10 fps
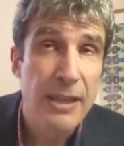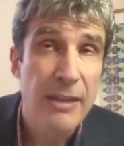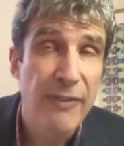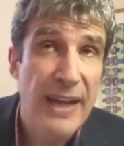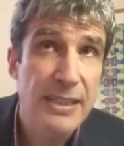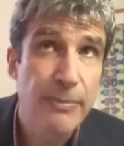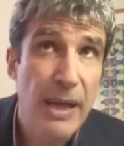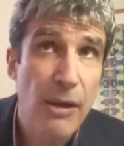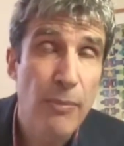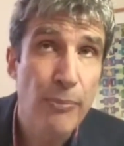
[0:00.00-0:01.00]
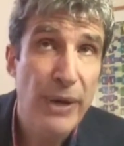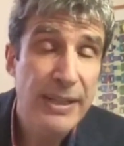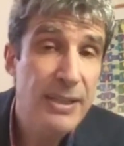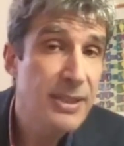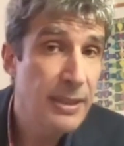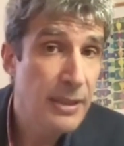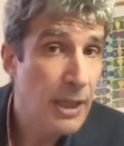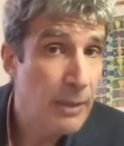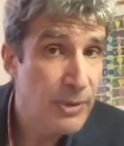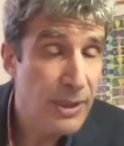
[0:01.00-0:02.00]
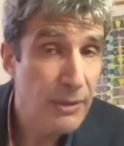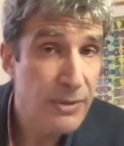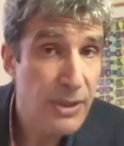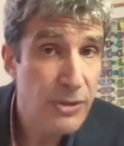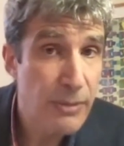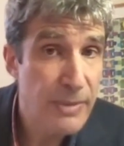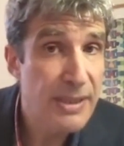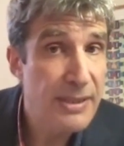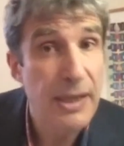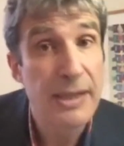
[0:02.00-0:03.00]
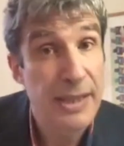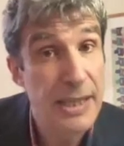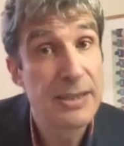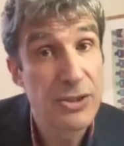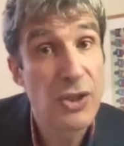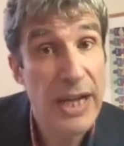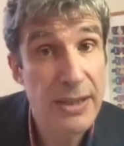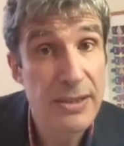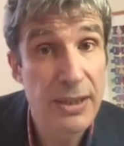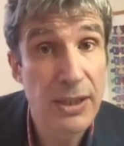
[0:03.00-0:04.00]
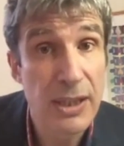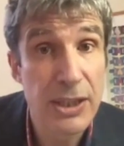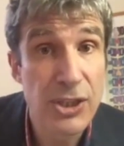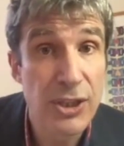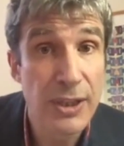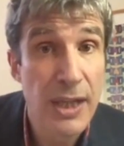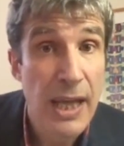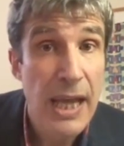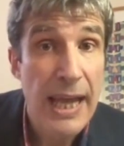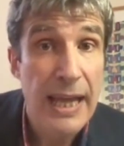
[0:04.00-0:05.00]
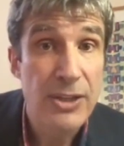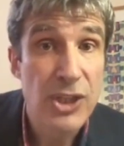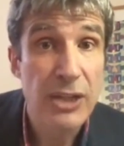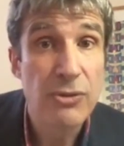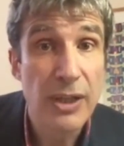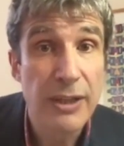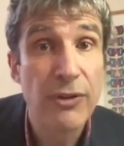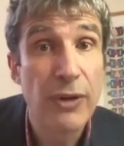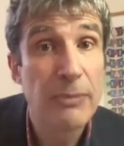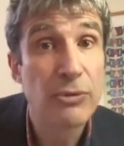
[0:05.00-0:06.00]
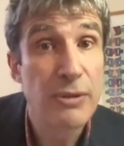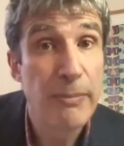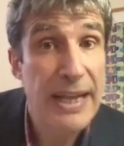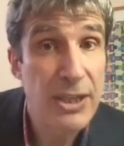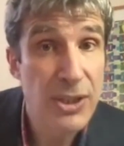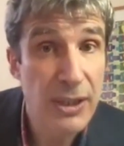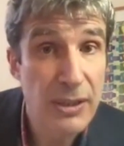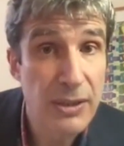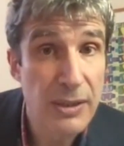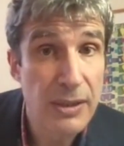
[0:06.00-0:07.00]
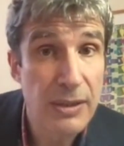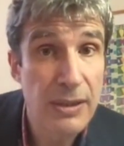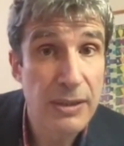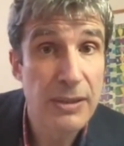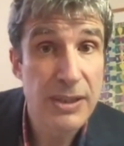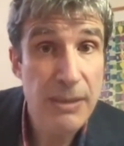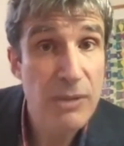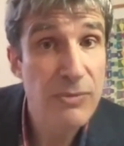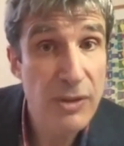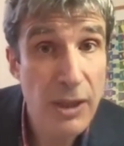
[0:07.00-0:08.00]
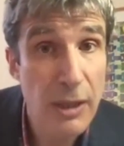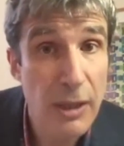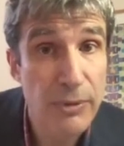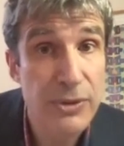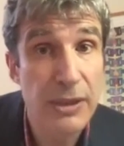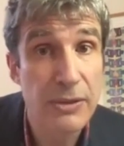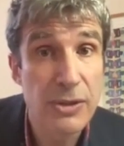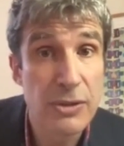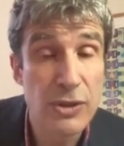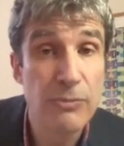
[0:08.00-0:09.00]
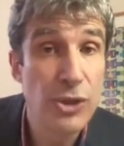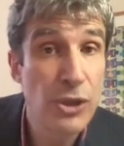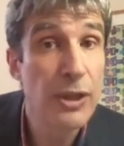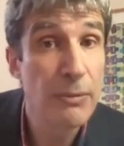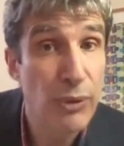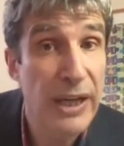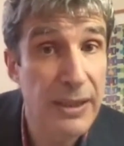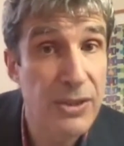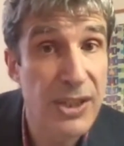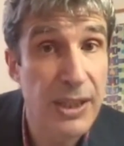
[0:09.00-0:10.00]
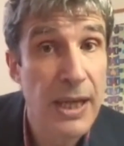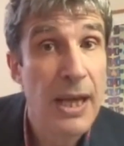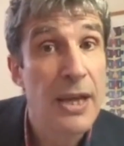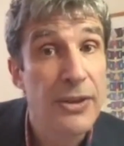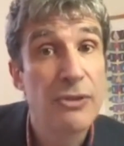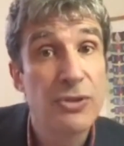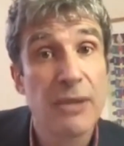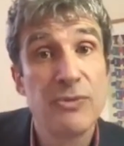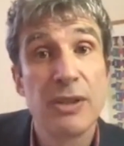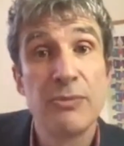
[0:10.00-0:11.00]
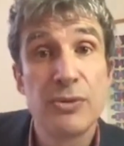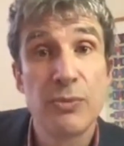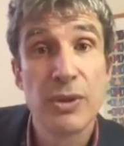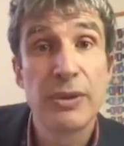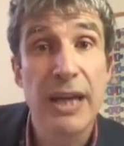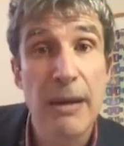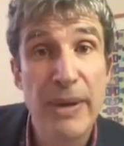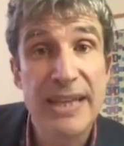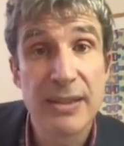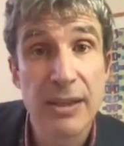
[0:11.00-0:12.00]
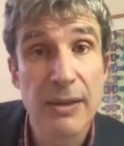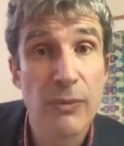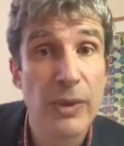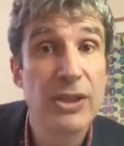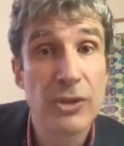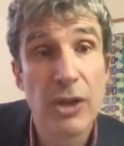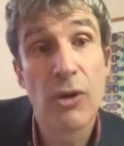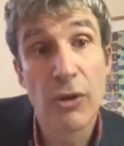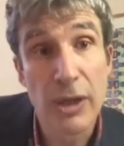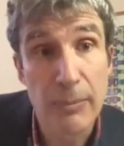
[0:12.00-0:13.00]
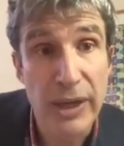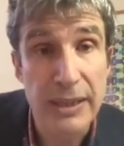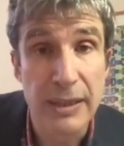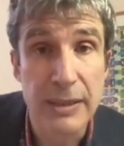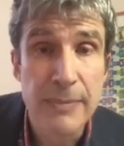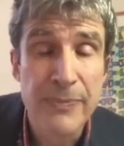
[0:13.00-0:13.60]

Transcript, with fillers: The fact about pregnancy and carpal tunnel syndrome is, as I say, it's a transient condition. And generally, if you're able to manage the, the, the, the symptoms of carpal tunnel syndrome during pregnancy, those symptoms will get better when you're no longer pregnant.